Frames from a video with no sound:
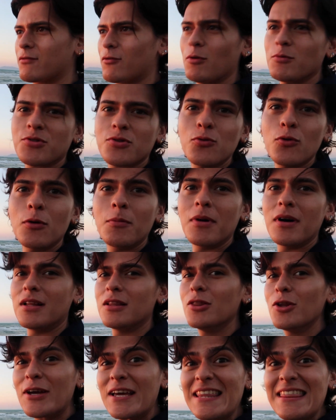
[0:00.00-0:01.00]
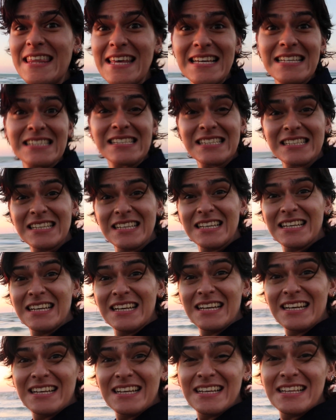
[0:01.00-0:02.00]
Rome's cool, but look at this.
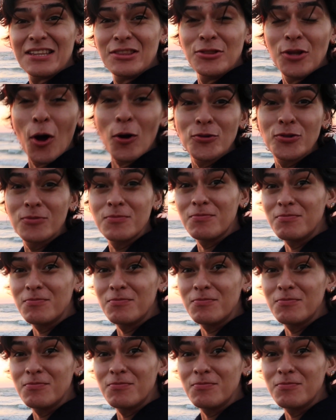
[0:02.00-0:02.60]
No,